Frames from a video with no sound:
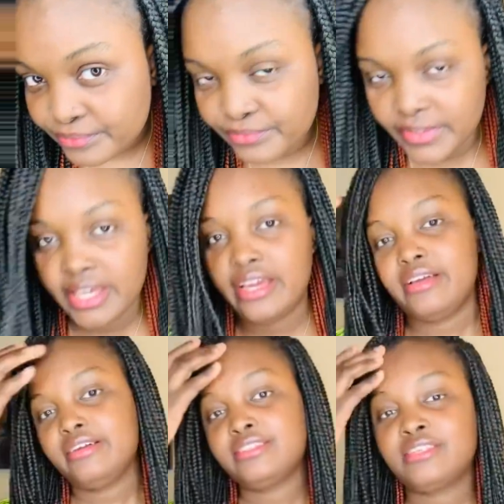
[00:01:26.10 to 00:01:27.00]
Yeah,
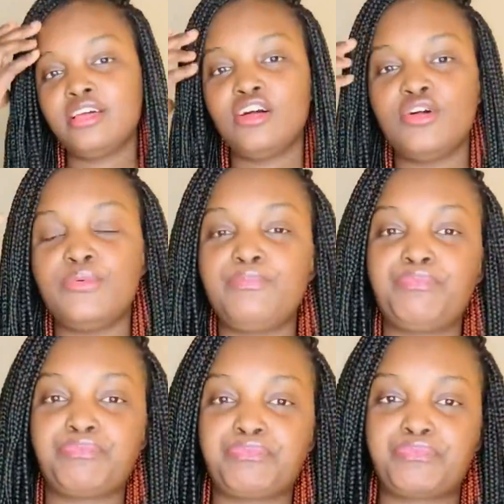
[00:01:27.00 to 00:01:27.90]
so
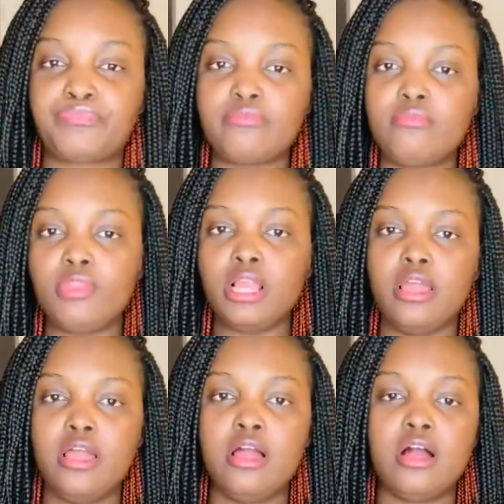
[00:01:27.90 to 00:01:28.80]

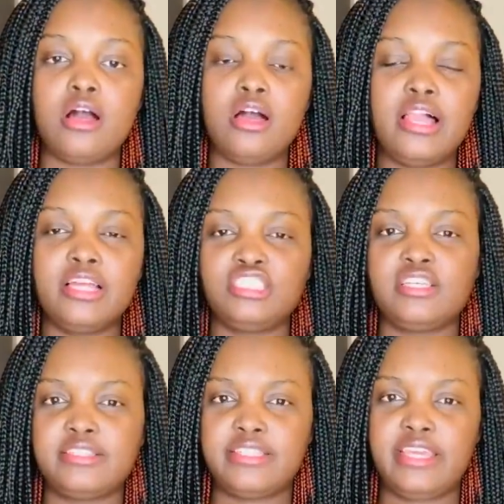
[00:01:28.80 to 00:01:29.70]
all I
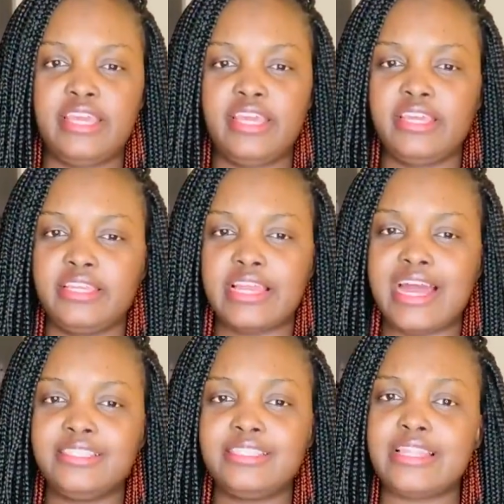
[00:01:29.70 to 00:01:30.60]
just did,
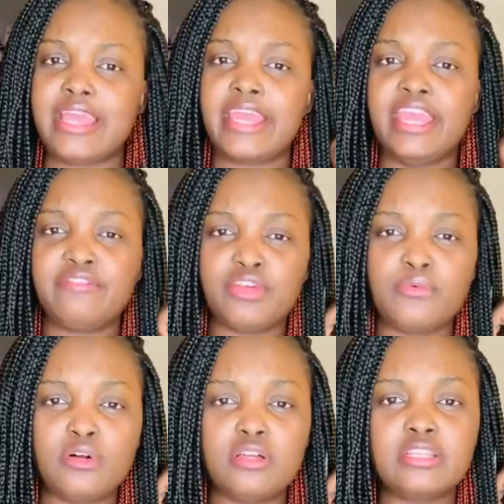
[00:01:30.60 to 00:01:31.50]
I did like
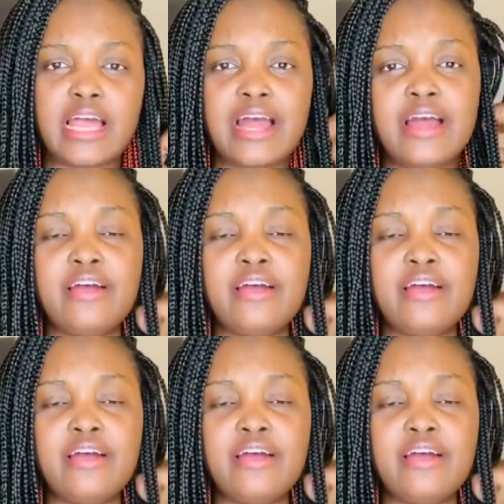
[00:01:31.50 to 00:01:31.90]
everyone. I